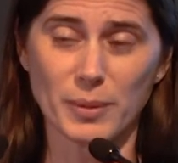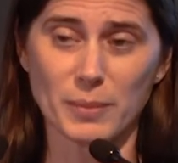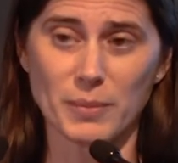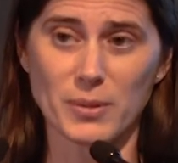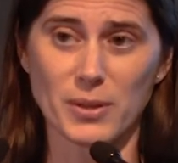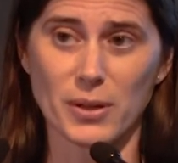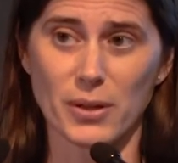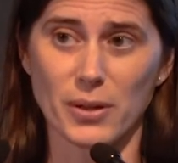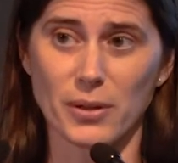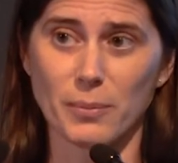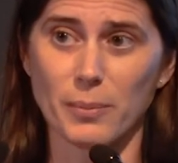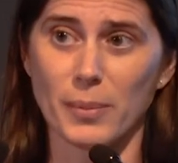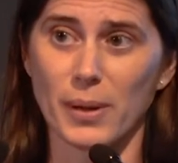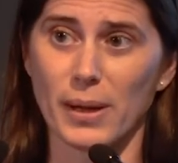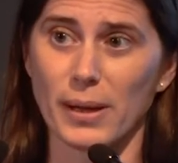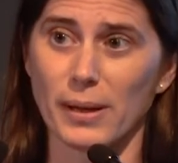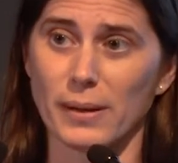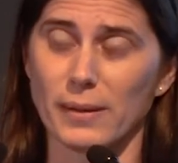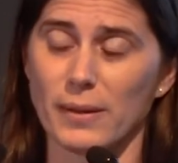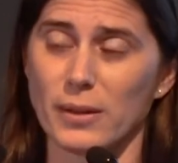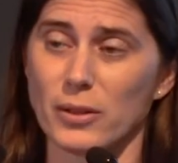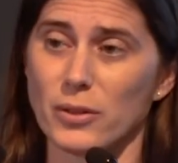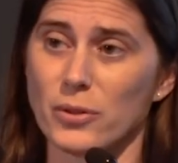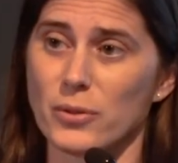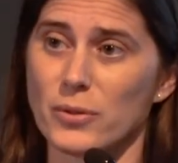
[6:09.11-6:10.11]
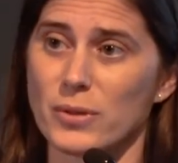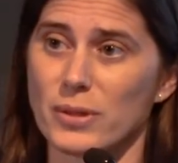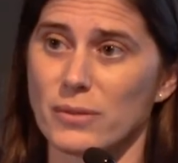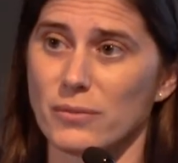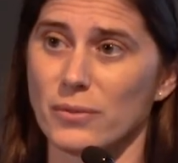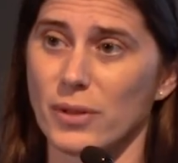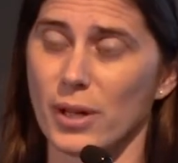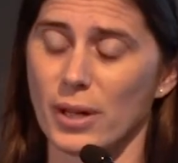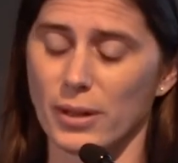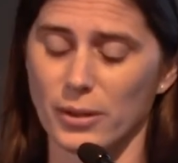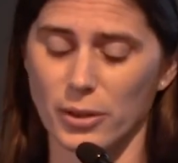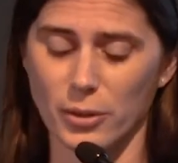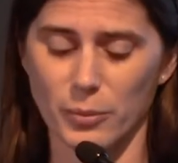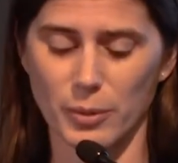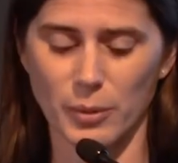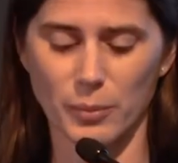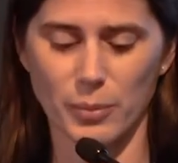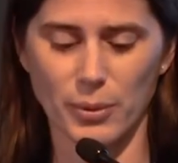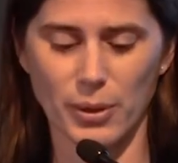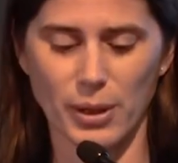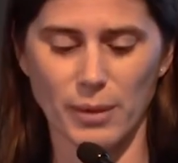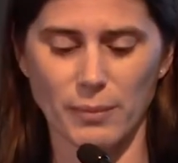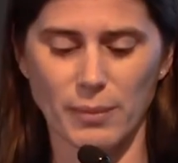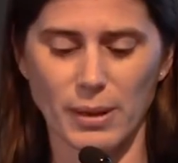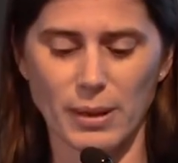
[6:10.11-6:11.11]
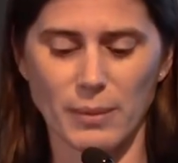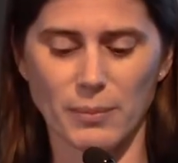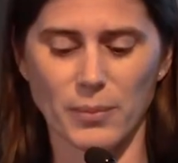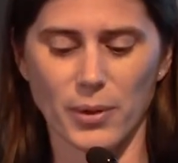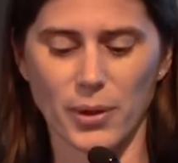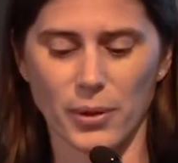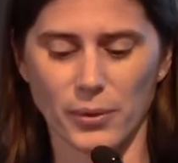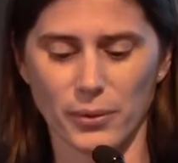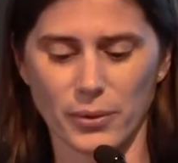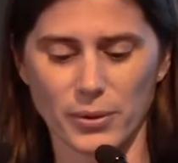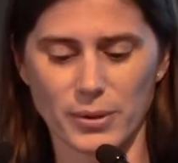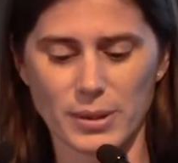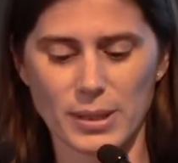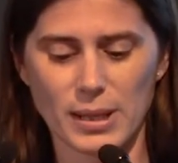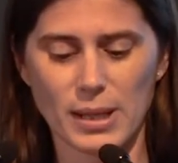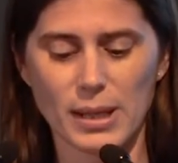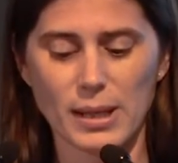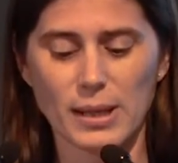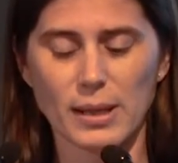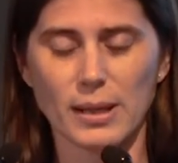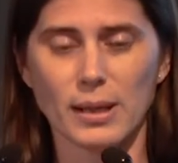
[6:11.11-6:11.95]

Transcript: I'm sorry, by the use of non-human primate models,